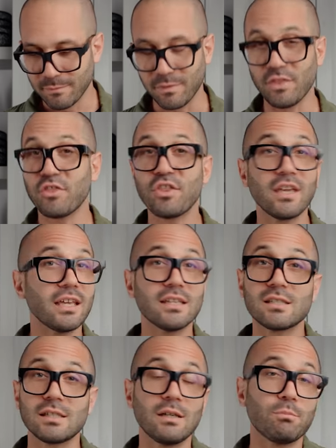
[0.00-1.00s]
But the thing
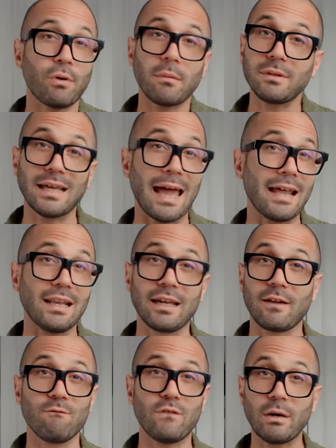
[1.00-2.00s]
is, he probably had
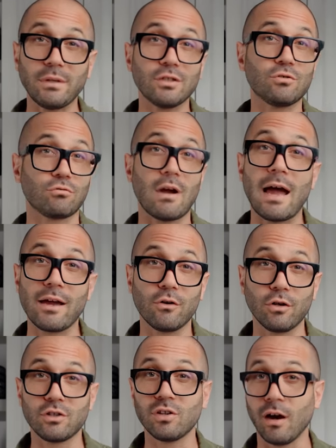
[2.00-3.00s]
like a very dry
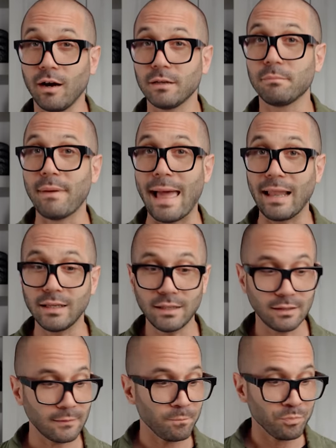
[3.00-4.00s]
or tart
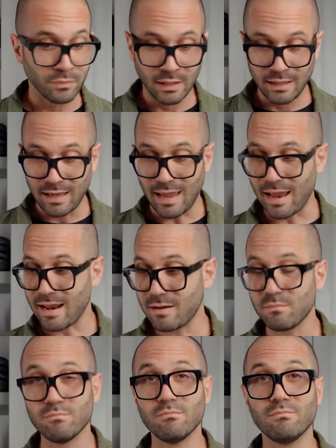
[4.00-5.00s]
palate.
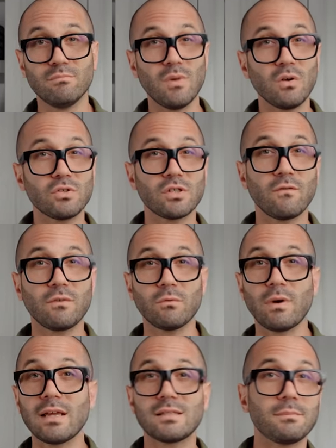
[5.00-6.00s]
And most of the
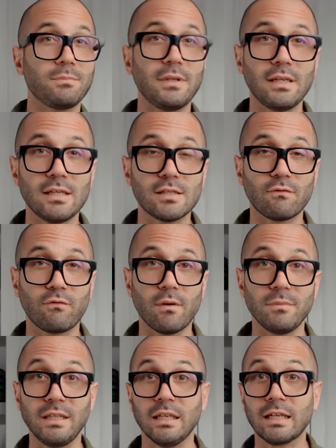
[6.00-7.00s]
recipes
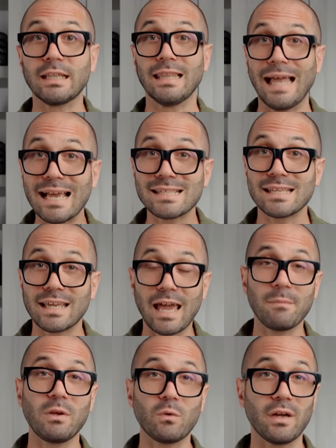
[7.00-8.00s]
from the classic
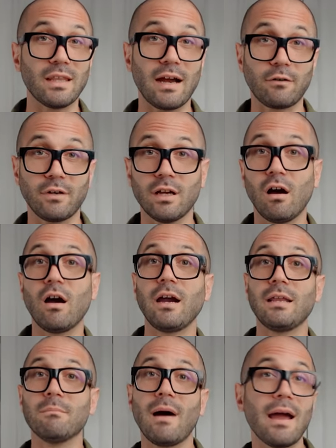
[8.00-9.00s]
Hemingway Daiquiri
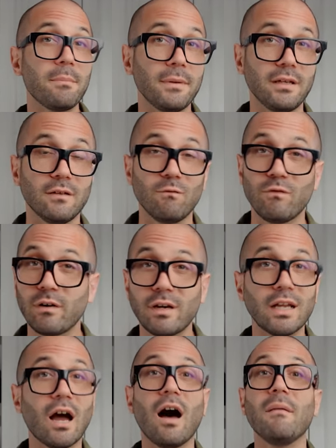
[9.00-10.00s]
are, in my opinion,
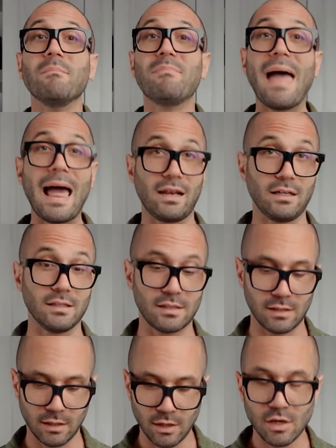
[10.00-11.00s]
very
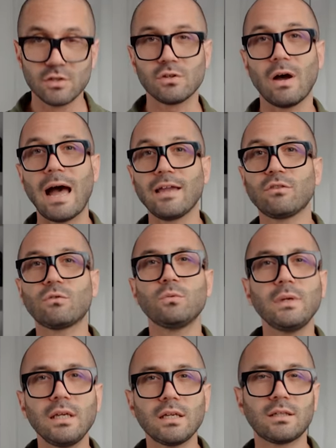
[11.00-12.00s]
unbalanced. So I
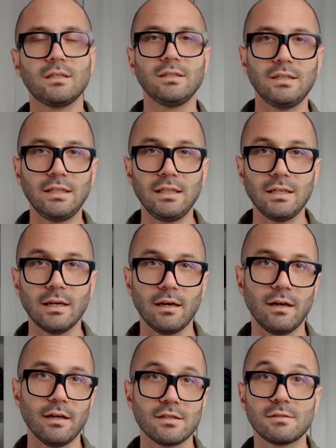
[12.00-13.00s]
tweaked the
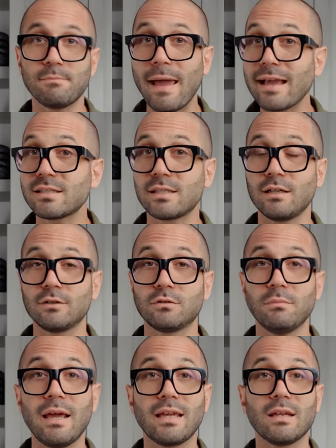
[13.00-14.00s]
specs here
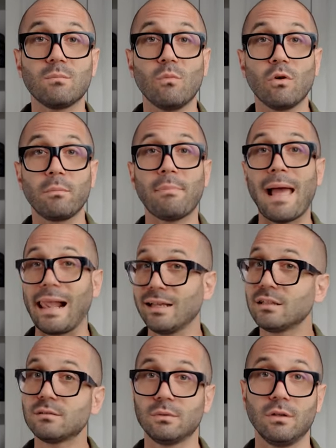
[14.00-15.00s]
to make it more
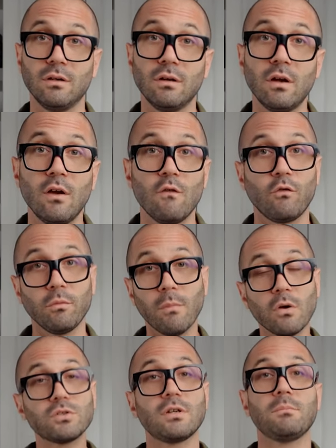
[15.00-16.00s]
palatable for
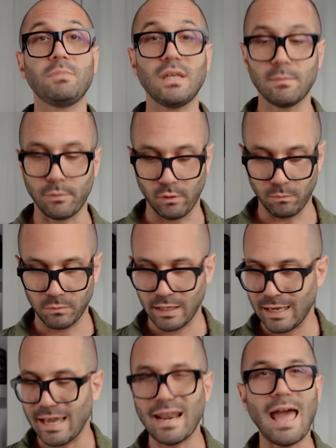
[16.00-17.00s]
most of the people.
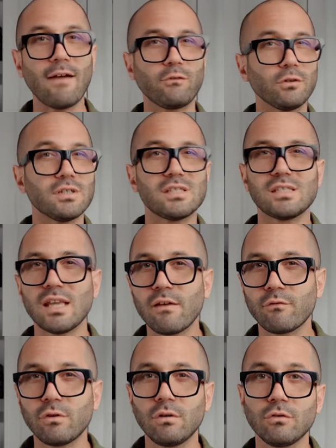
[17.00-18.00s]
And after
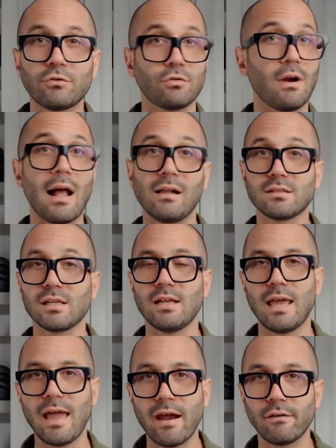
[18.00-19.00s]
several trials
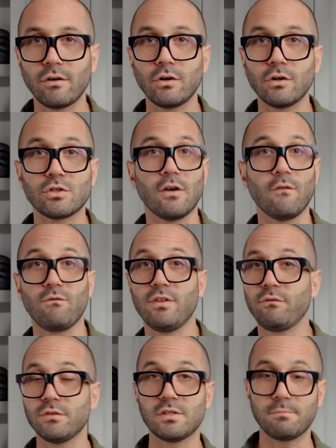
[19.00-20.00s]
and errors of
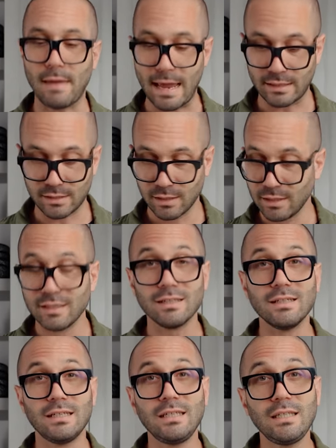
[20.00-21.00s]
different specs,
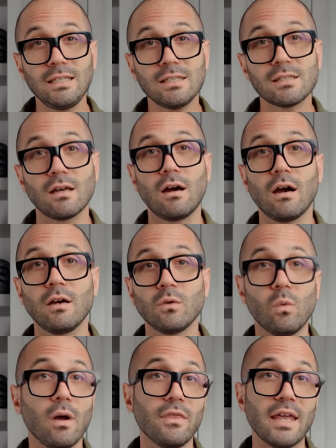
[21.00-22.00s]
these are the
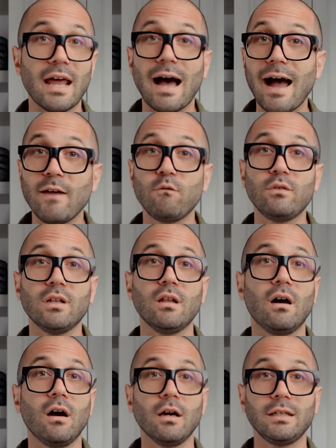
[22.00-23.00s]
ones that I feel
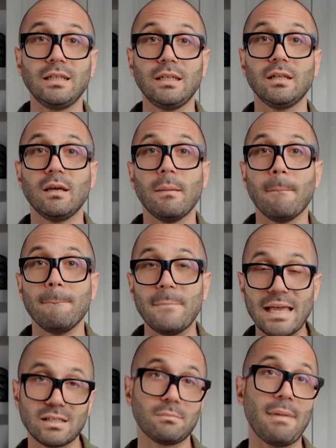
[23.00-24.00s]
are the
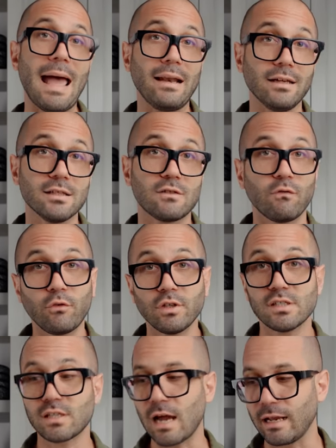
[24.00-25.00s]
best balance for
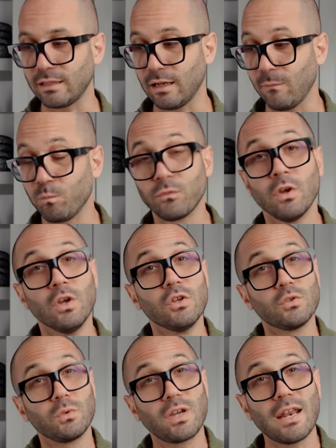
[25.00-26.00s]
this cocktail.
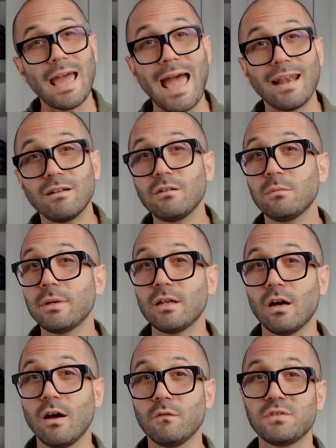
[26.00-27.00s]
So we're gonna add a little
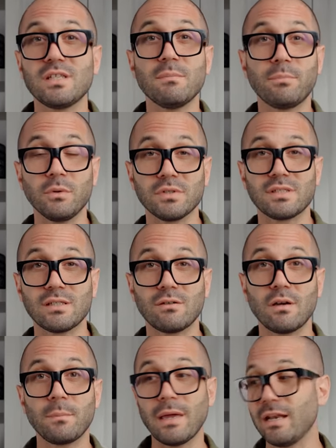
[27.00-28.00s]
bit of simple
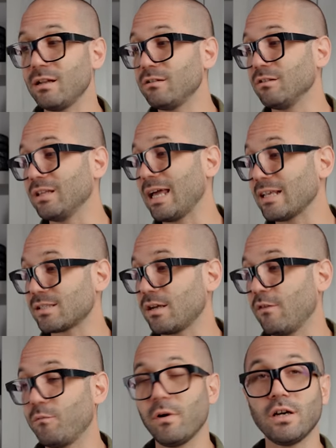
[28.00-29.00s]
syrup and a little less
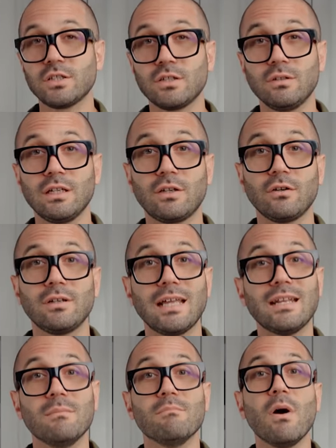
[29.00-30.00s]
of maraschino liqueur
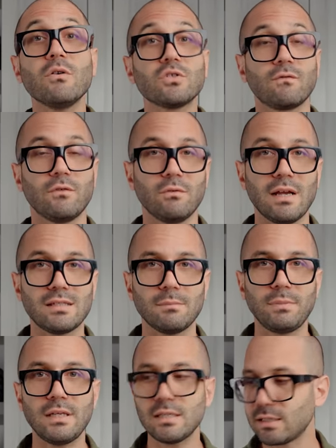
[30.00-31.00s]
than in most of the
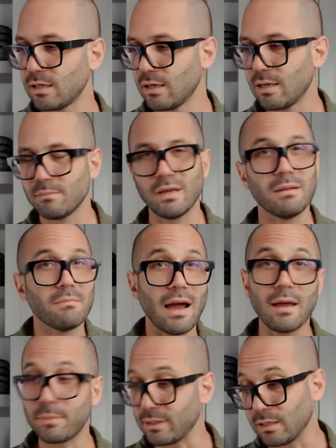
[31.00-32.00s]
recipes, but in
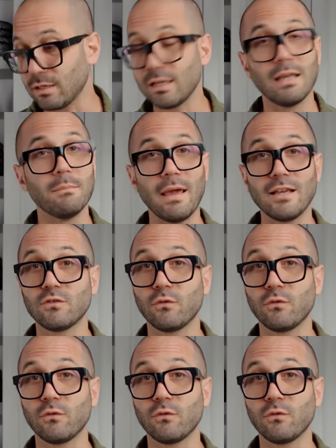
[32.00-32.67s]
my opinion, it makes